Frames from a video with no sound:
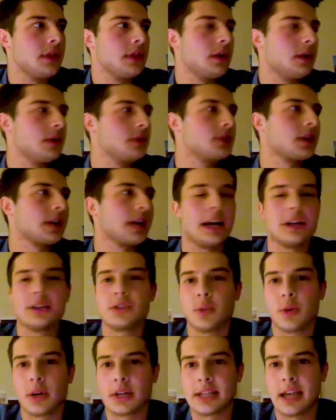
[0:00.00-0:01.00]
those are guys
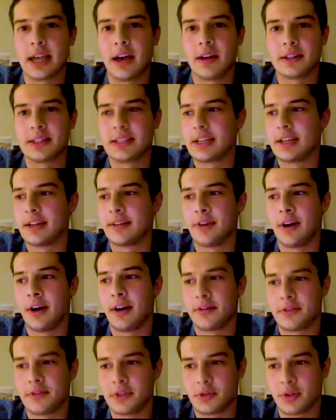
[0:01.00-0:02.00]
who are talented enough
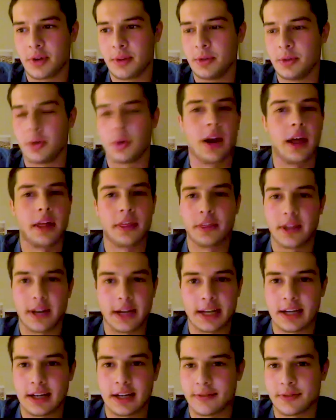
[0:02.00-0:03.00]
off the dribble or
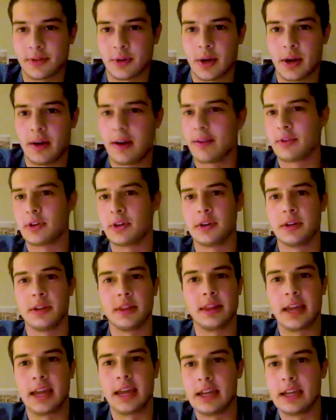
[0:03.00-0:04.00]
athletic enough or however
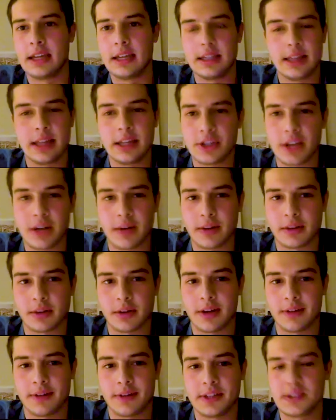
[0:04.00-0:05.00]
they generate
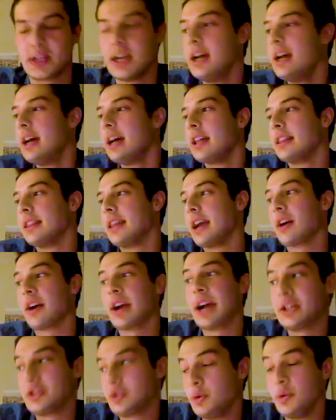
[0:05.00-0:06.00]
their offense. They are
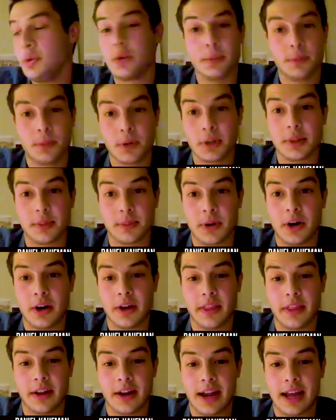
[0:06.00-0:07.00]
guys who you can put the ball
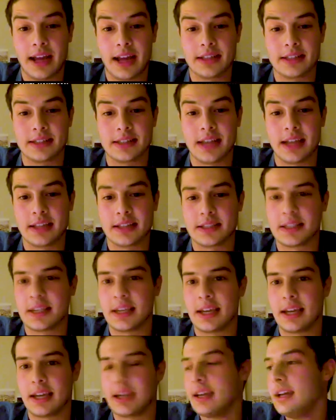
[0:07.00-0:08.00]
in their hands and
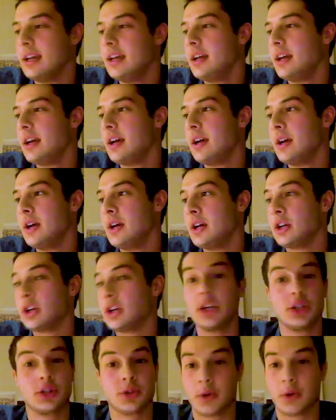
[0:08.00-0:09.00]
say,
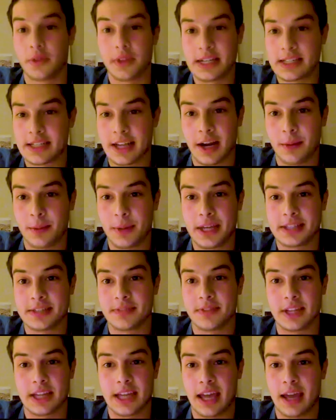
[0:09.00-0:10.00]
control the entire pace
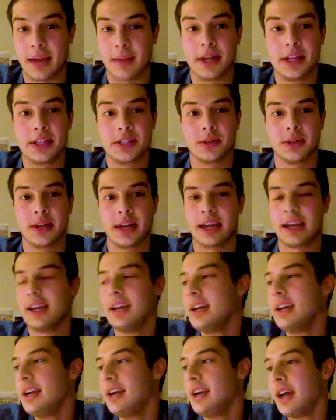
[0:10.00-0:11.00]
of the game. And so like
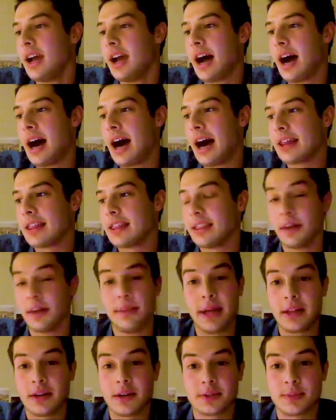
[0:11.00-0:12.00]

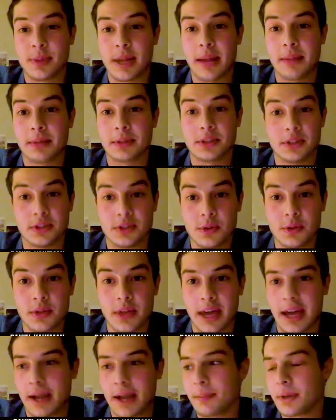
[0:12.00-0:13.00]
LaMelo has been able to do
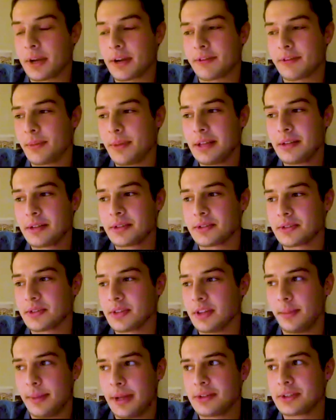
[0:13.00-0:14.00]
that, but for
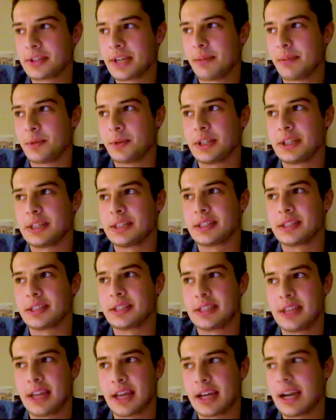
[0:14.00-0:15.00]
LaMelo's really to
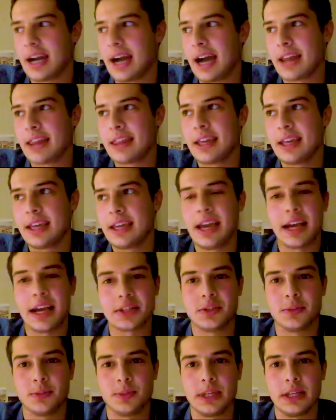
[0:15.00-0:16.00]
stick, I think he
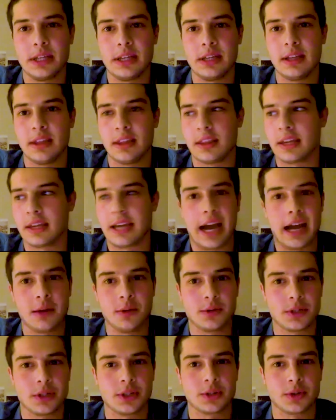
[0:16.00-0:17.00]
has to be the guy
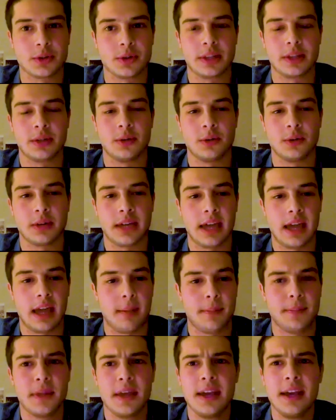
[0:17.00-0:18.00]
who's controlling the whole
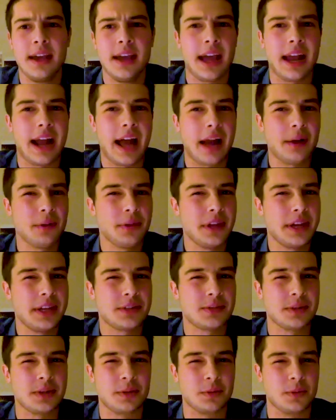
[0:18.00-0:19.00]
game. And I don't think
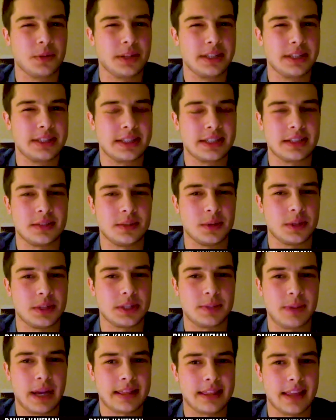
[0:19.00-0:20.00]
it's really realistic to
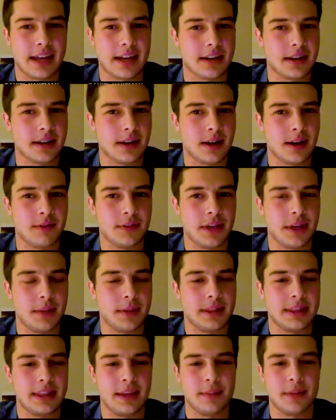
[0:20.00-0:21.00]
expect that of
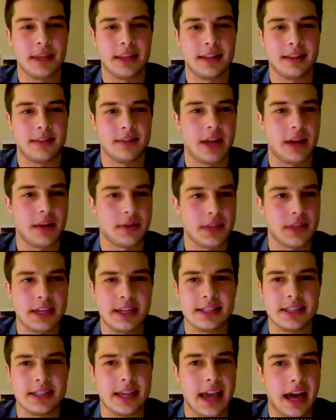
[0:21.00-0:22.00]
him at the NBA level. I don't think
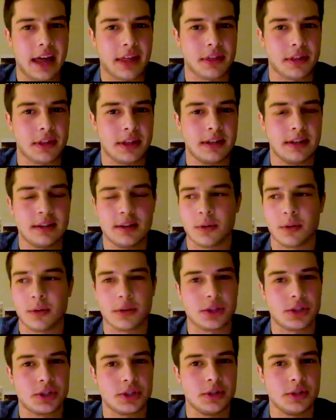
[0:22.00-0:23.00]
he's the athlete or
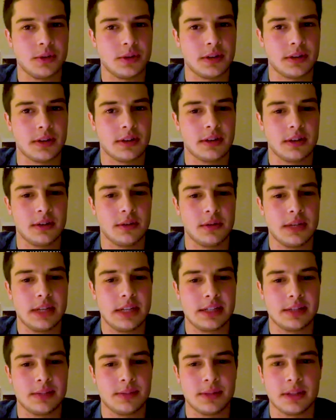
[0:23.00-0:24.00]
the shooter you
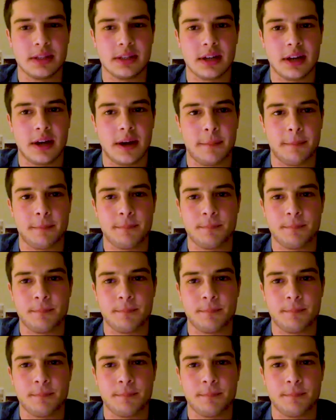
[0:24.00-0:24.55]
need to be